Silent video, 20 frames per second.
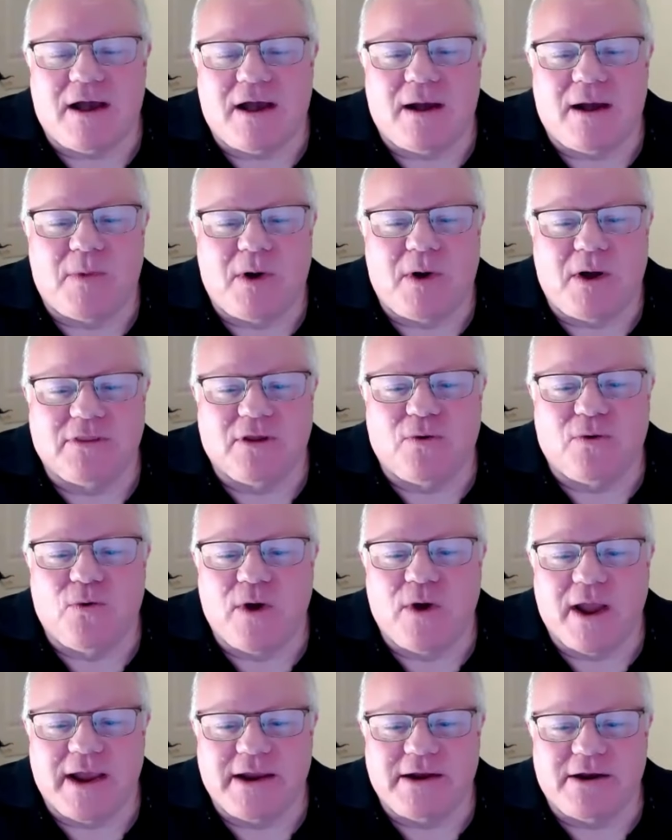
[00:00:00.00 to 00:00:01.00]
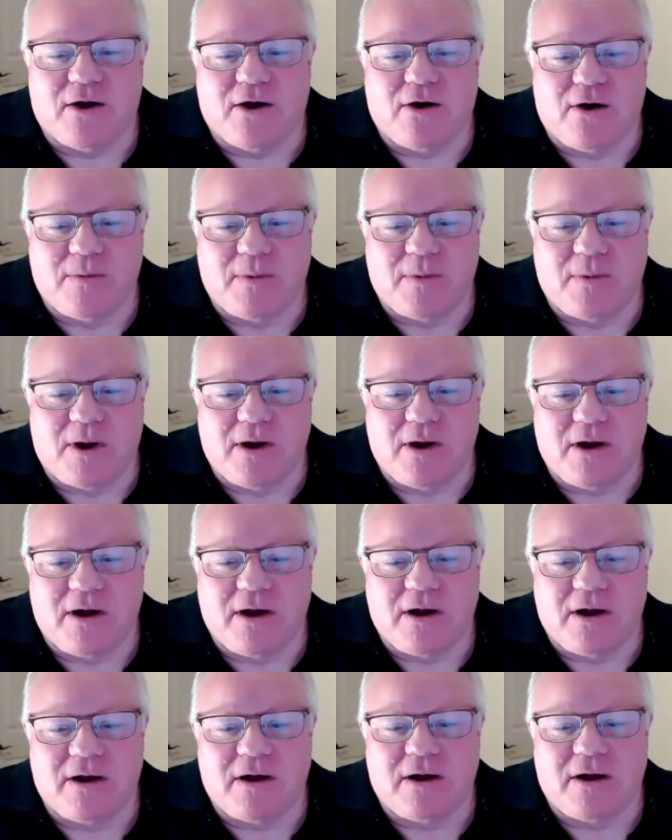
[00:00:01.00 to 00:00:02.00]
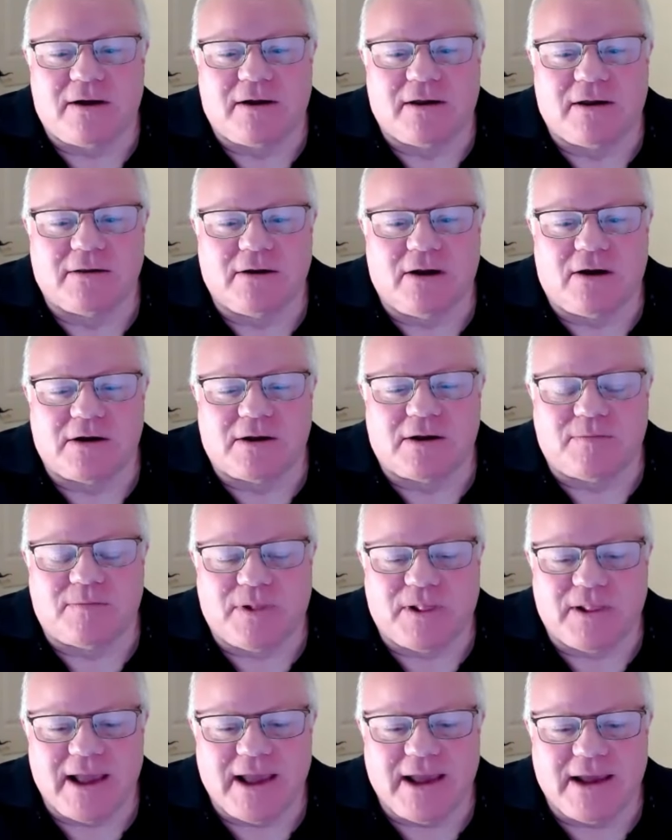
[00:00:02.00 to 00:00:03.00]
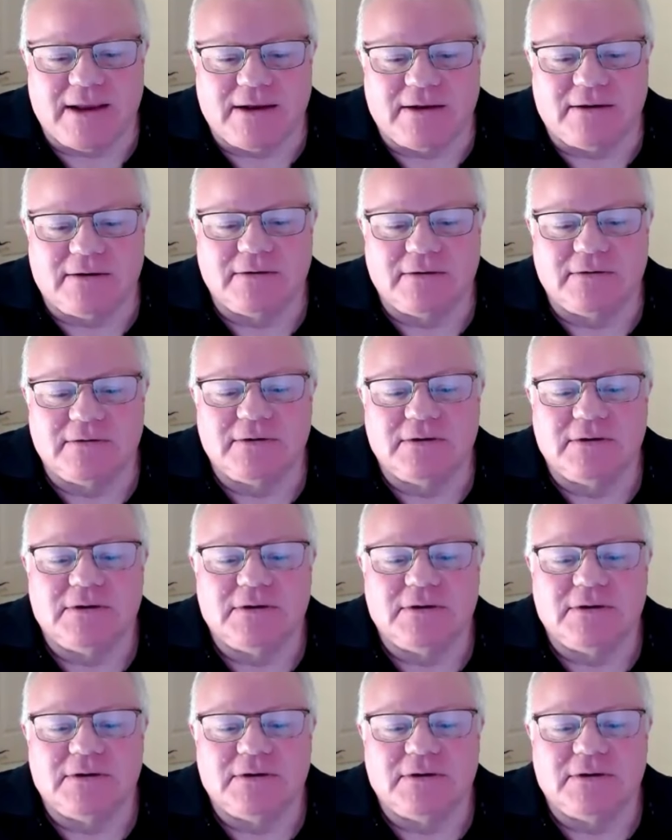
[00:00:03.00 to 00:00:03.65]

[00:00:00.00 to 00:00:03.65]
I'm on the way to Omaha on a plane,